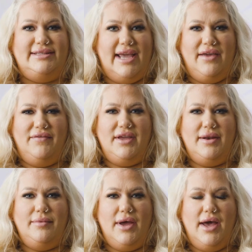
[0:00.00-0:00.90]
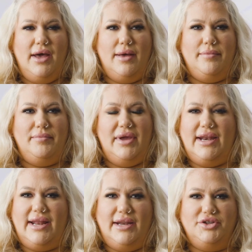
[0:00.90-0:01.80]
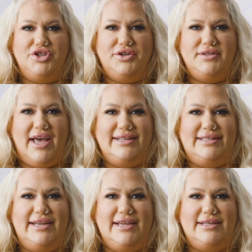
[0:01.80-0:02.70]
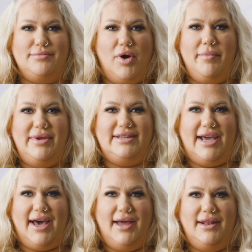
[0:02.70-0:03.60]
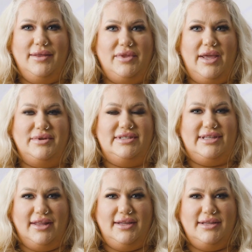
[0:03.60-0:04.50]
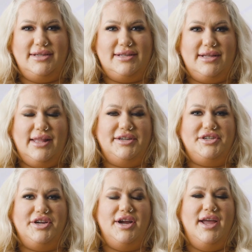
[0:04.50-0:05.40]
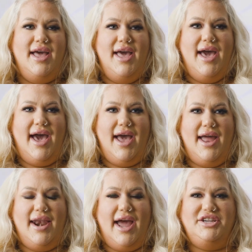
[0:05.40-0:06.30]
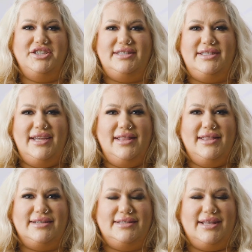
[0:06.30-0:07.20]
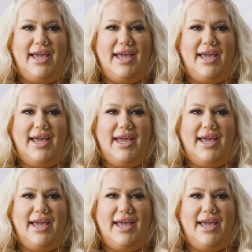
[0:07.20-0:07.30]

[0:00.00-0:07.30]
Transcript: David being at Nell's shows, I seen his mom and dad when they were selling the dust collector, and I just seen this